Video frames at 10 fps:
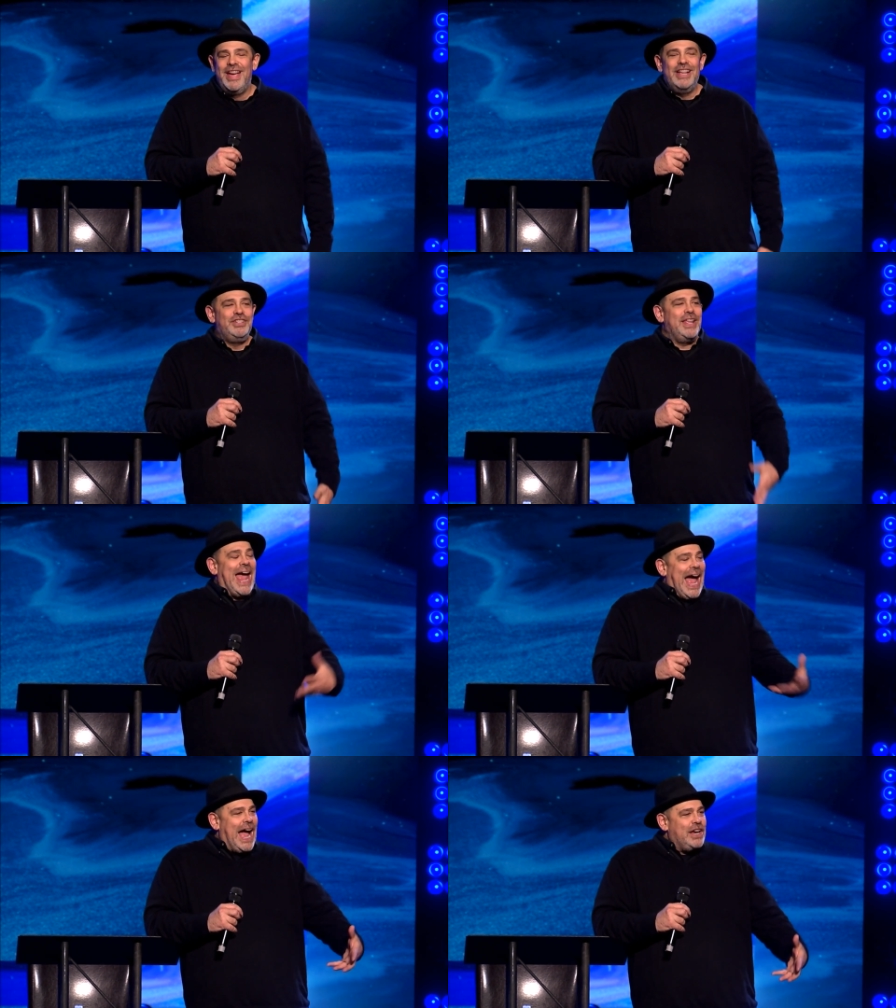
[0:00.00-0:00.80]
And so they
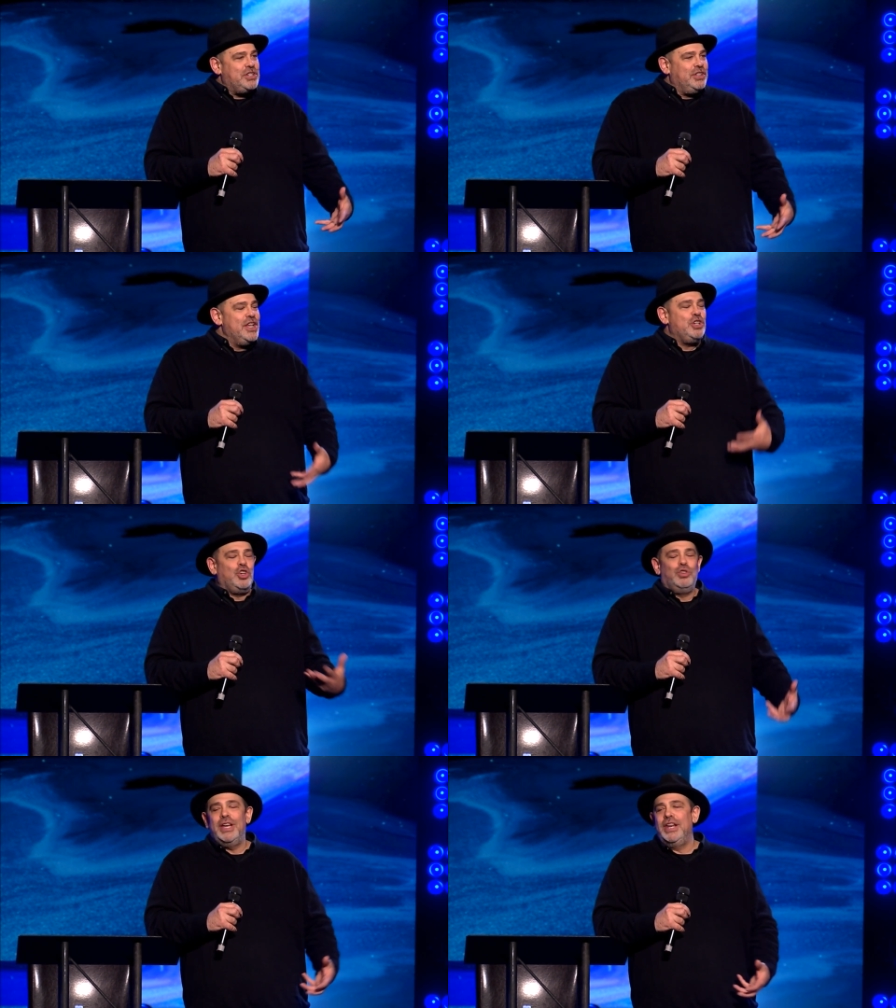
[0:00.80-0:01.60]
actually
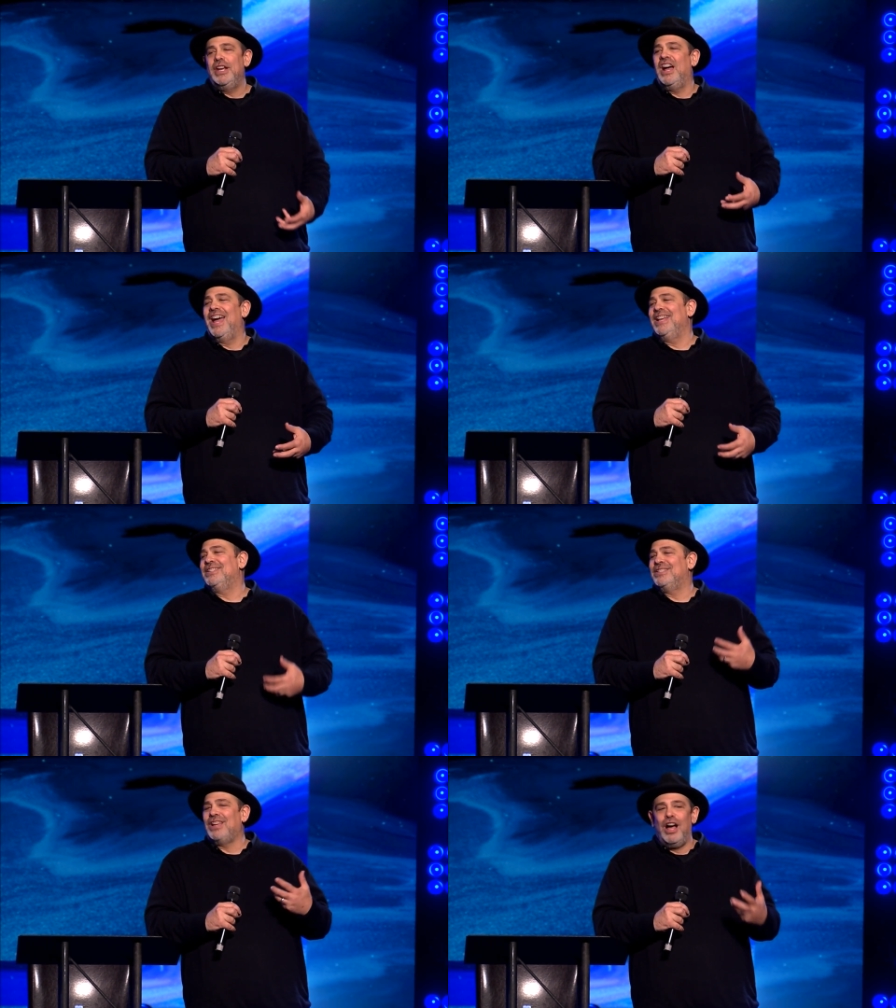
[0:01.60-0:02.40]
created a
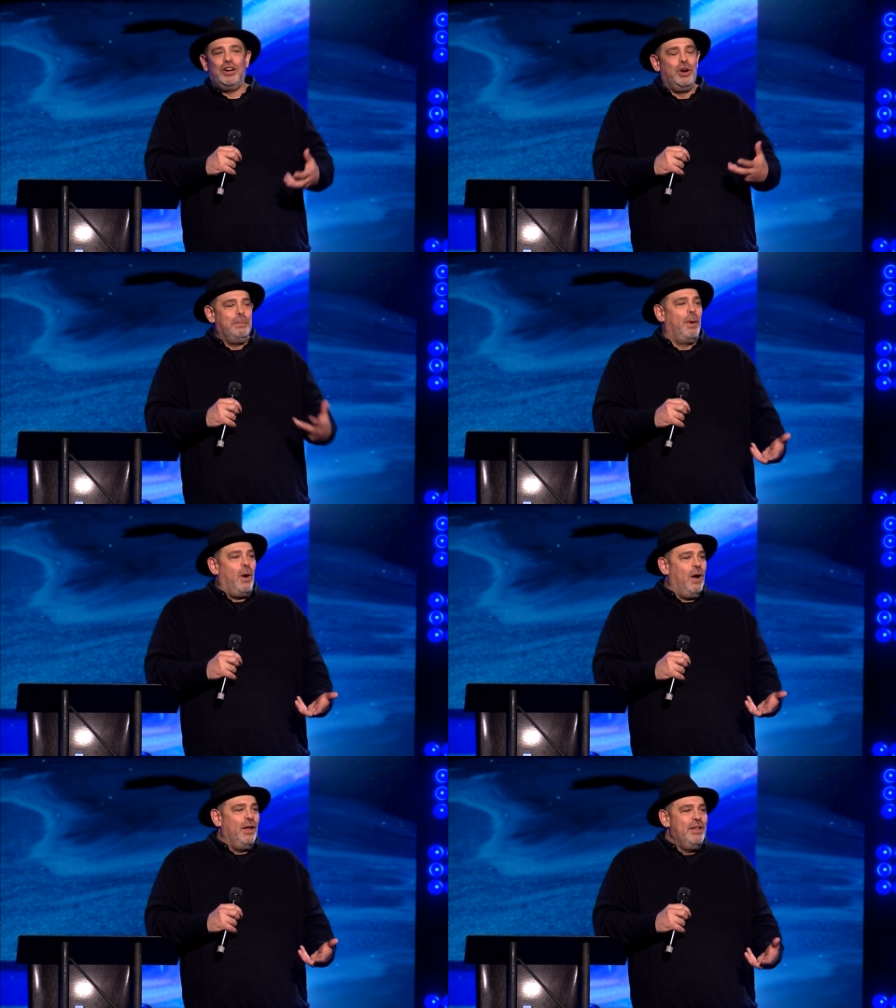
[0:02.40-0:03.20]
soccer
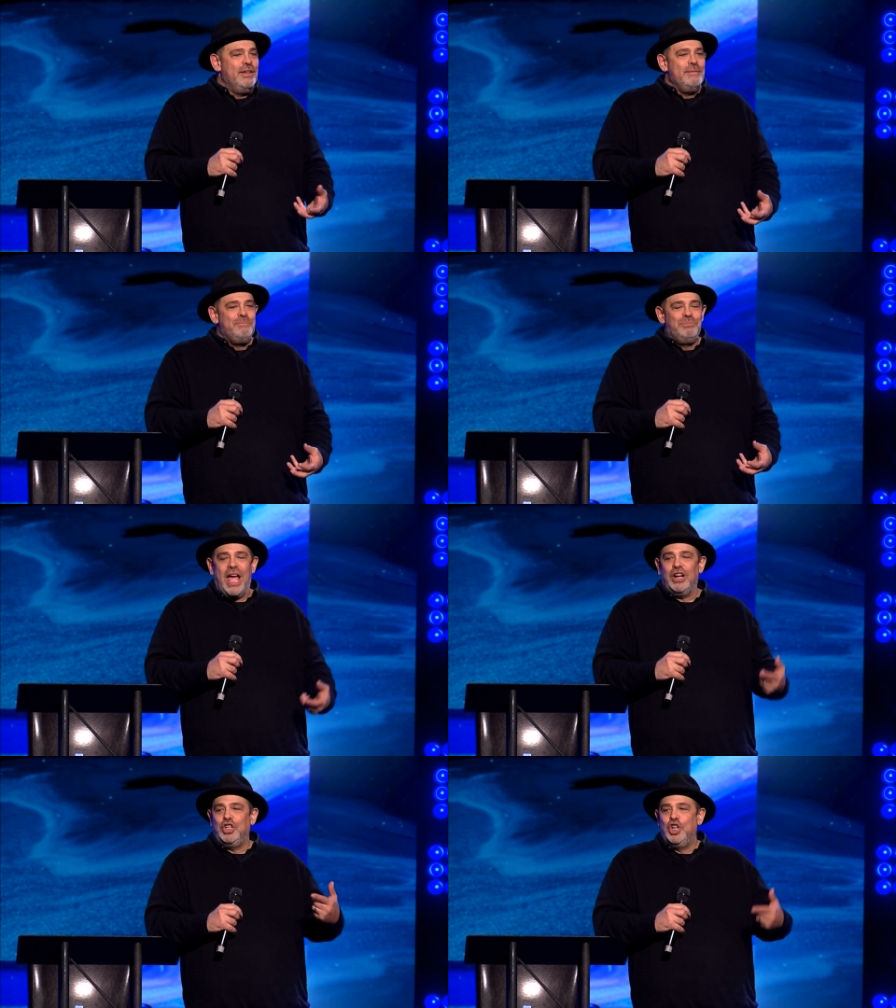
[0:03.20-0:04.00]
ball
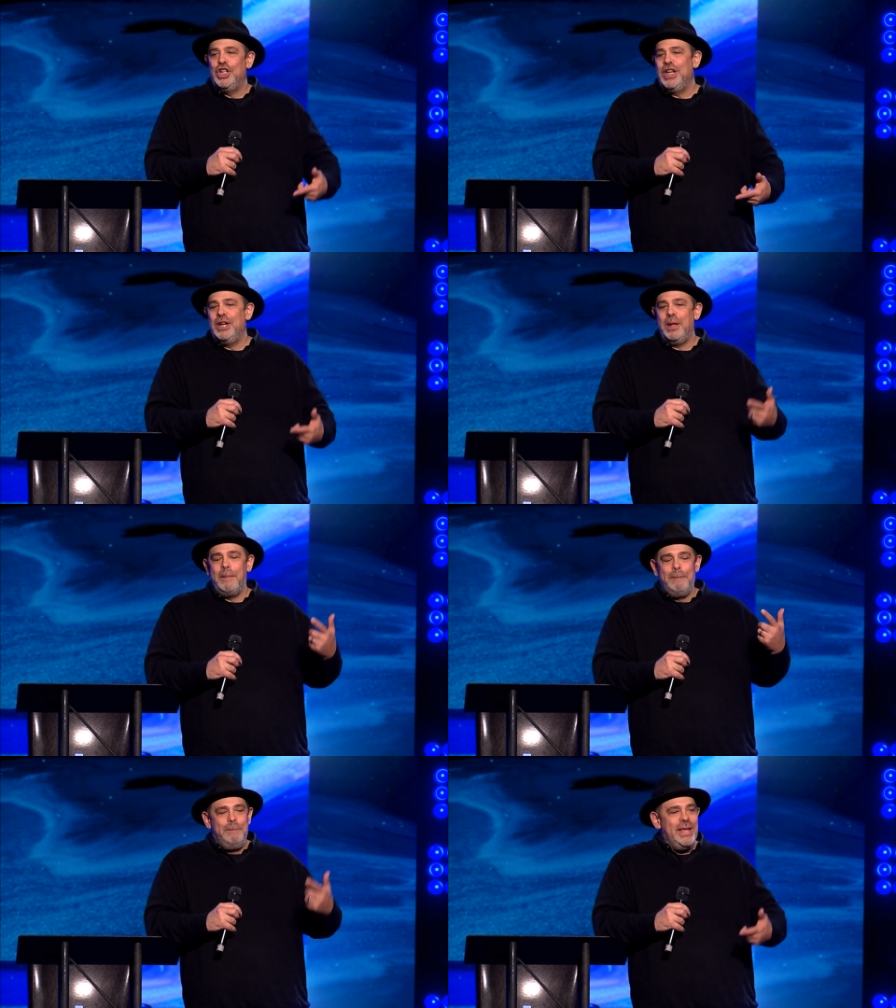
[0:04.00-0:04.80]
that couldn't
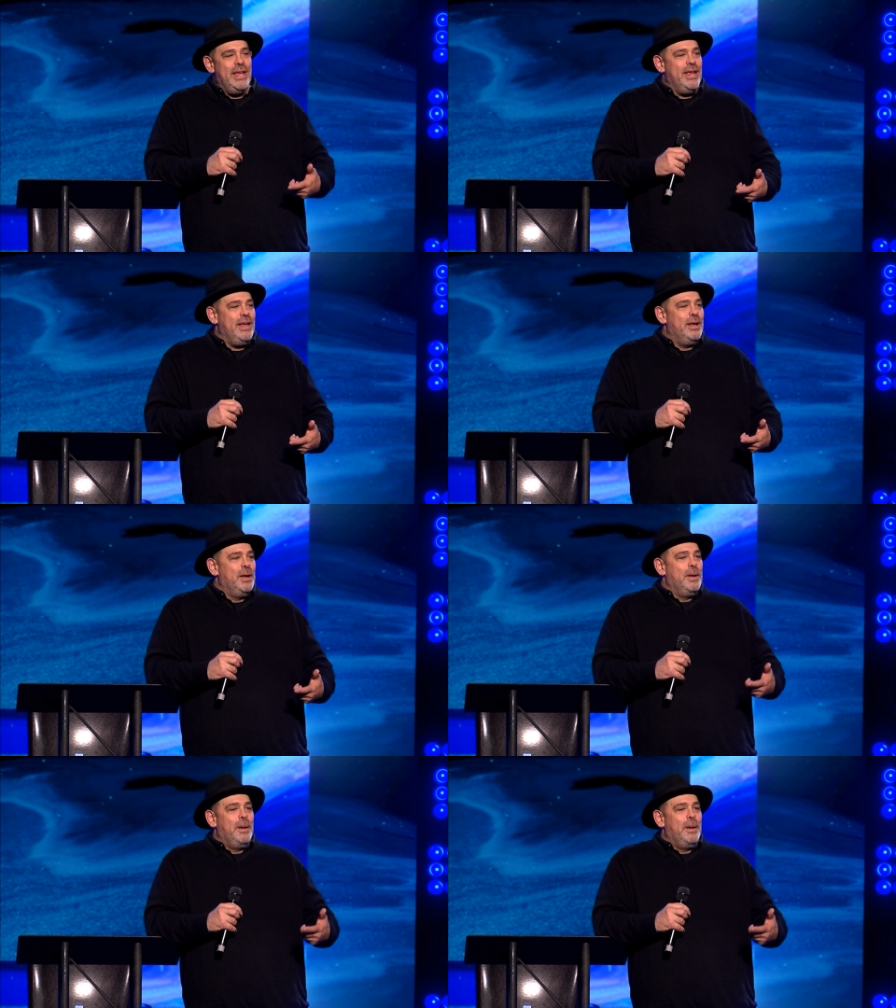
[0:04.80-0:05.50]
be